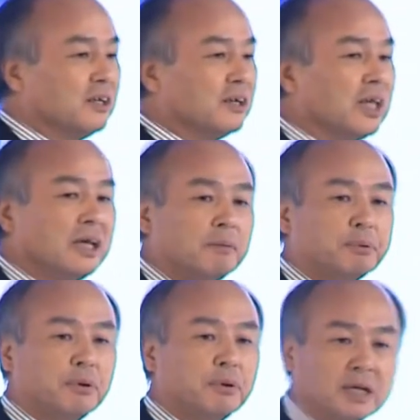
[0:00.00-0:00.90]
They are
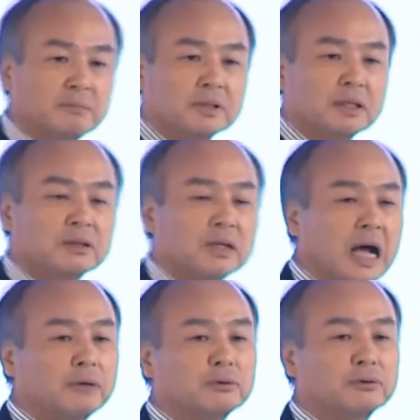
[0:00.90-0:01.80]
programmed
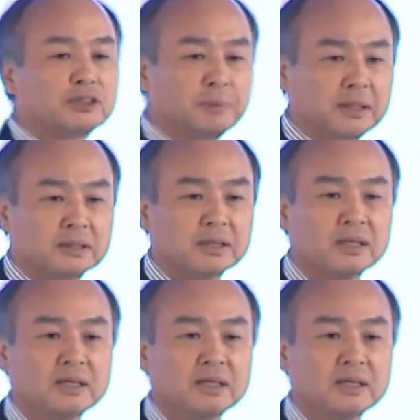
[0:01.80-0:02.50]
how to speak.